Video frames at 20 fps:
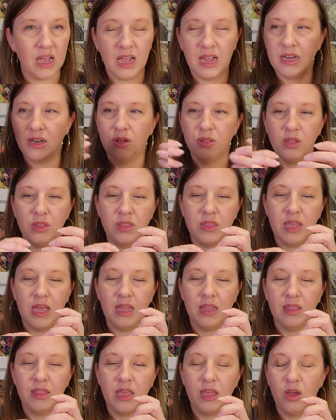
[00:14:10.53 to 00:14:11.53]
I know
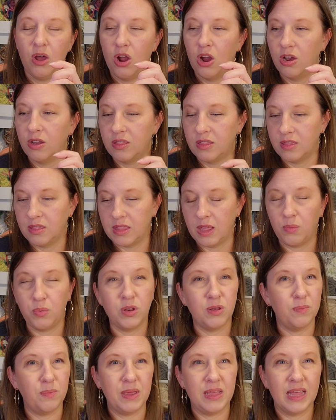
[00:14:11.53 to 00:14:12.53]
that they
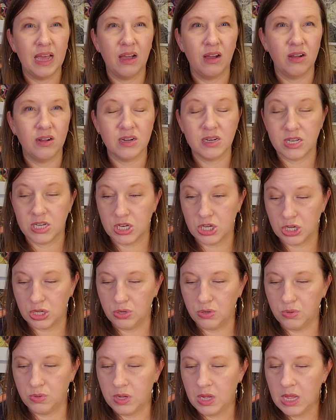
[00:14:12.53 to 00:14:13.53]
wouldn't be that hard to
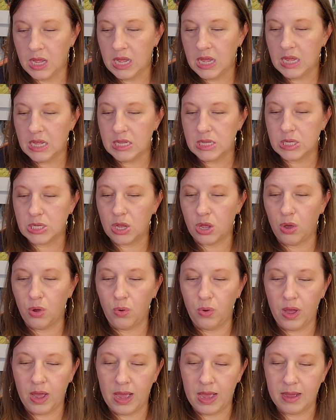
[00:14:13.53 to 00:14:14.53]
do.
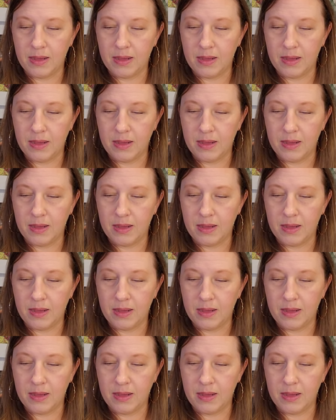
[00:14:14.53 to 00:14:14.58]
So